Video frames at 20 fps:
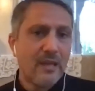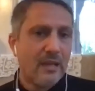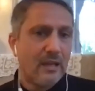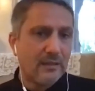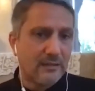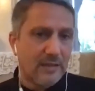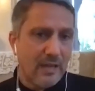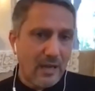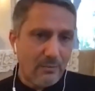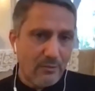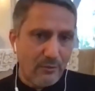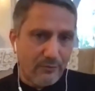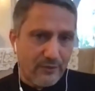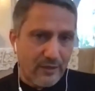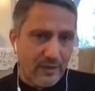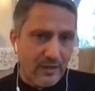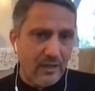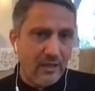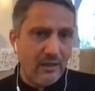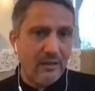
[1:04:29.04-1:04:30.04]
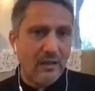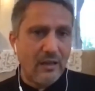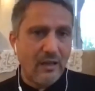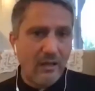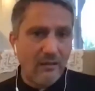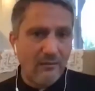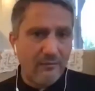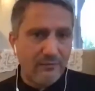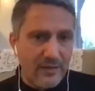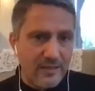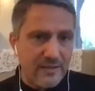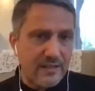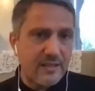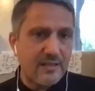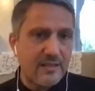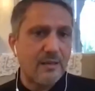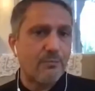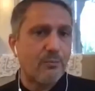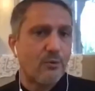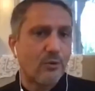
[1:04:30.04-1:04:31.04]
type of
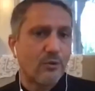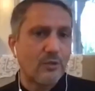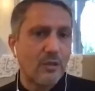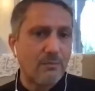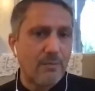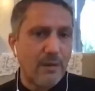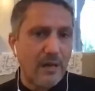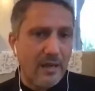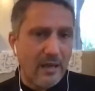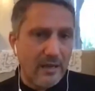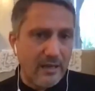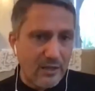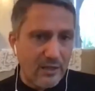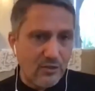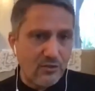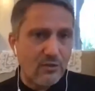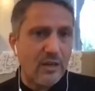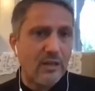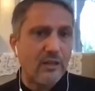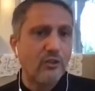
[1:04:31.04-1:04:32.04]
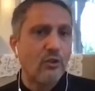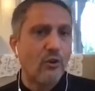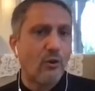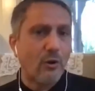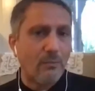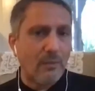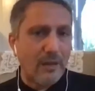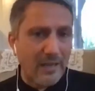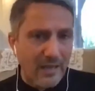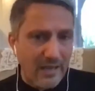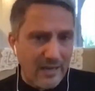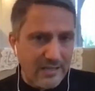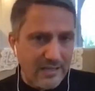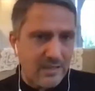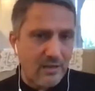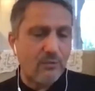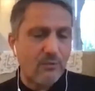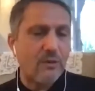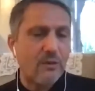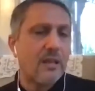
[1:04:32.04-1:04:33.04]
visit supported by Israel,
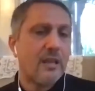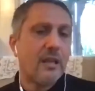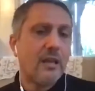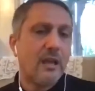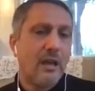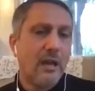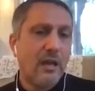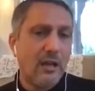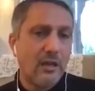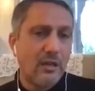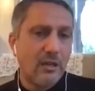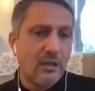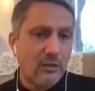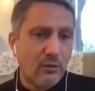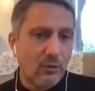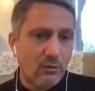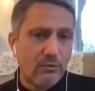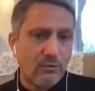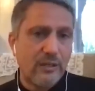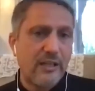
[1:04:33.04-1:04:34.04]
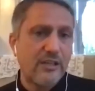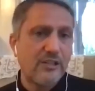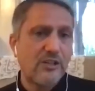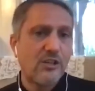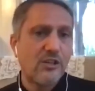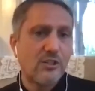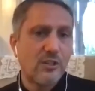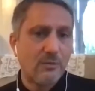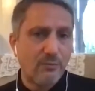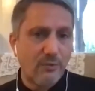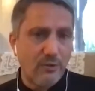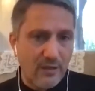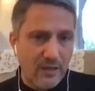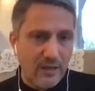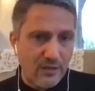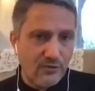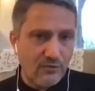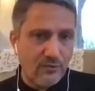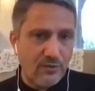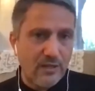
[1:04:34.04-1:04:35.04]
normalizing your relationship with
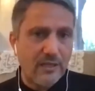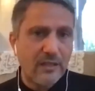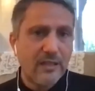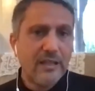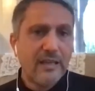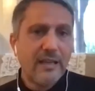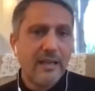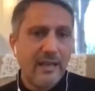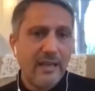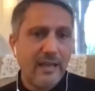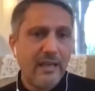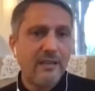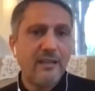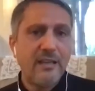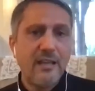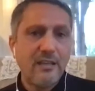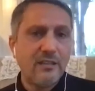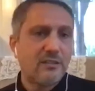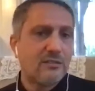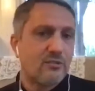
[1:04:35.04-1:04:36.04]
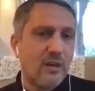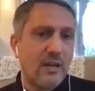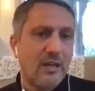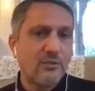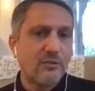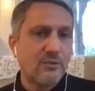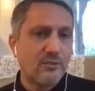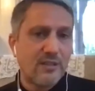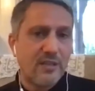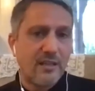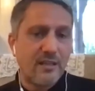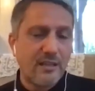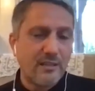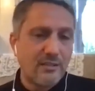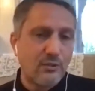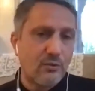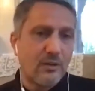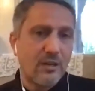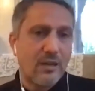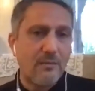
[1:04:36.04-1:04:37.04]
Israel and then trying to say
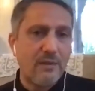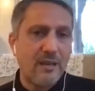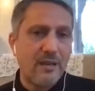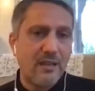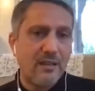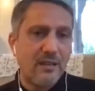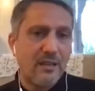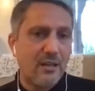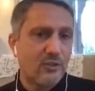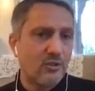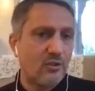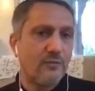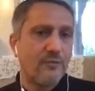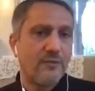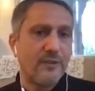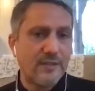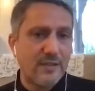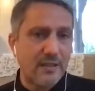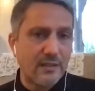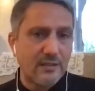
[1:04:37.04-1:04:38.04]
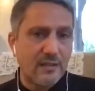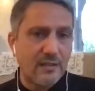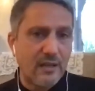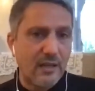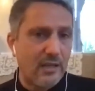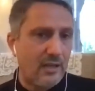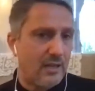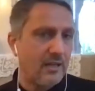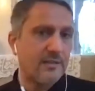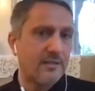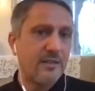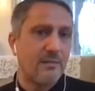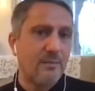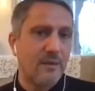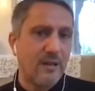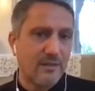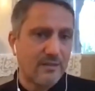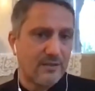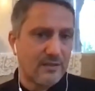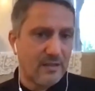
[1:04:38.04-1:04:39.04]
that you're coming in there to visit Al-Aqsa
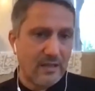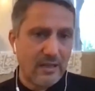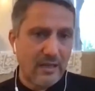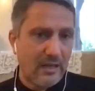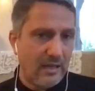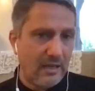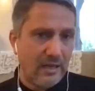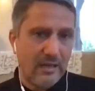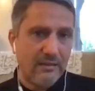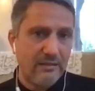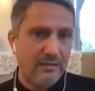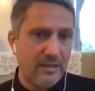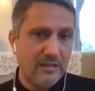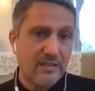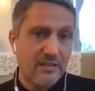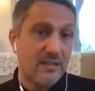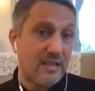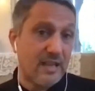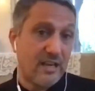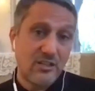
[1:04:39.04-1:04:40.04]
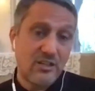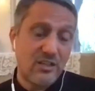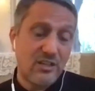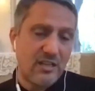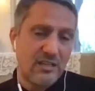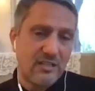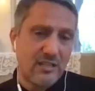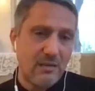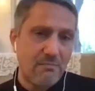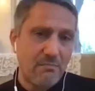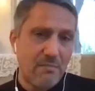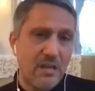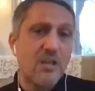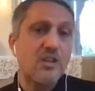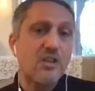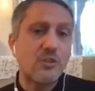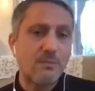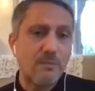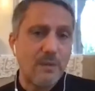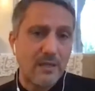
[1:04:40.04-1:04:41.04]
Mosque. This is actually a
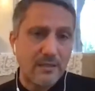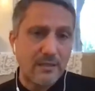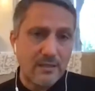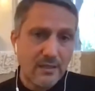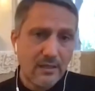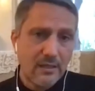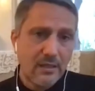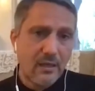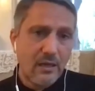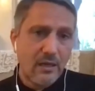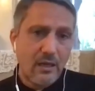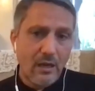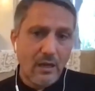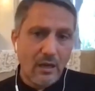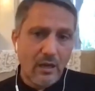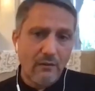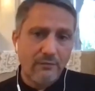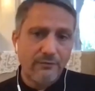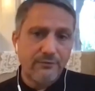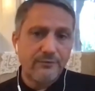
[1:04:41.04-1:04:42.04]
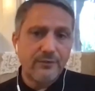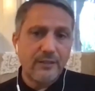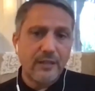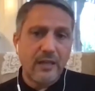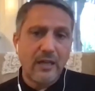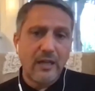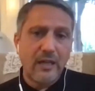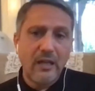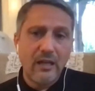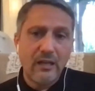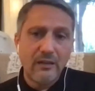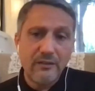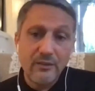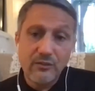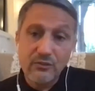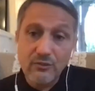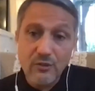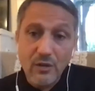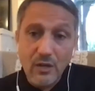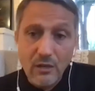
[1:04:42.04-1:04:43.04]
diminishment of the
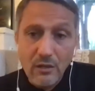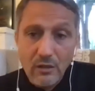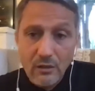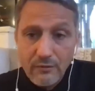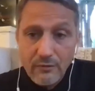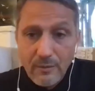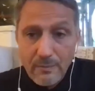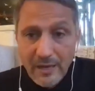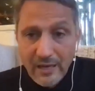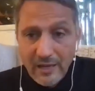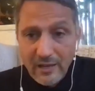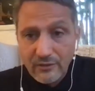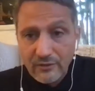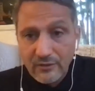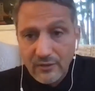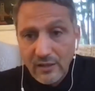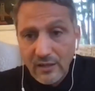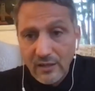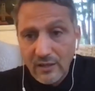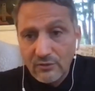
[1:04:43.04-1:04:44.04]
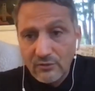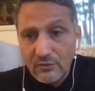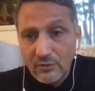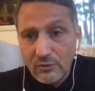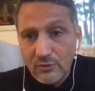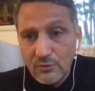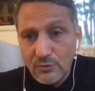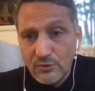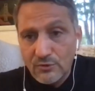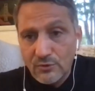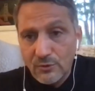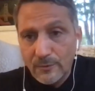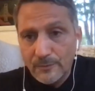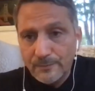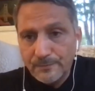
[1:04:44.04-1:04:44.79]
struggle of the Palestinians to do so.